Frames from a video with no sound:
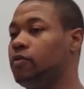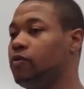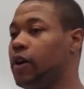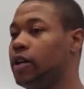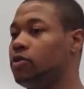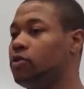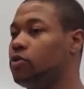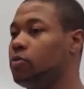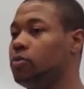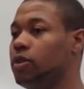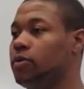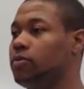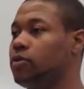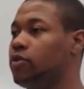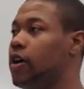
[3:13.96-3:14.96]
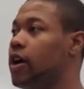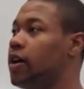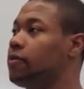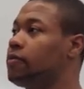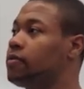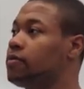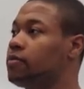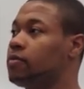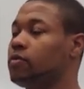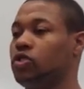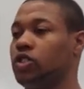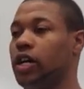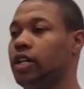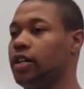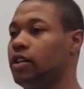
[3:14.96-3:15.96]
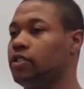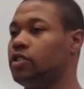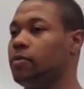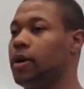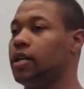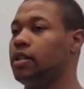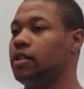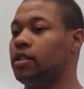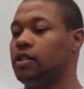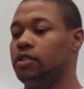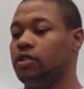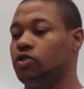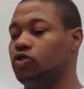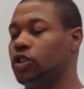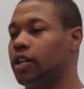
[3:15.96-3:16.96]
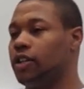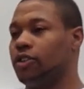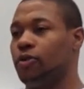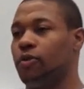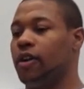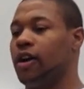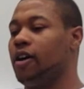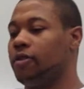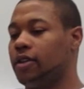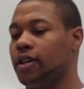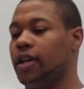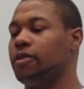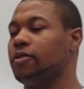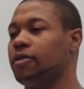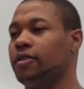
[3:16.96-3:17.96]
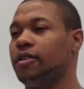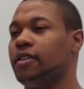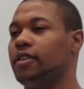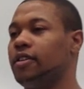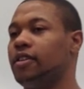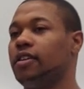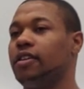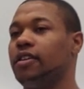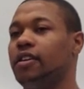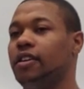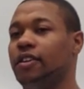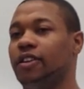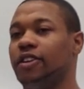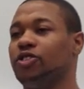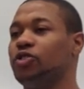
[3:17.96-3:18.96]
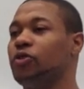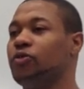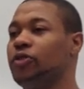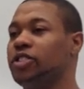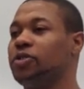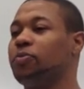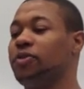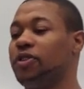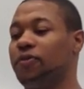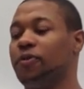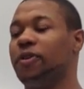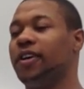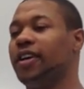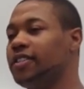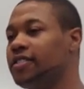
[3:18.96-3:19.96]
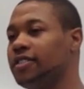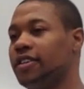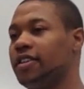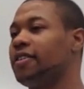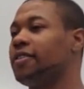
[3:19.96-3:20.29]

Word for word: write a little bubble graph, jot down some ideas, and try to throw it all together. And there's your recipe for an essay.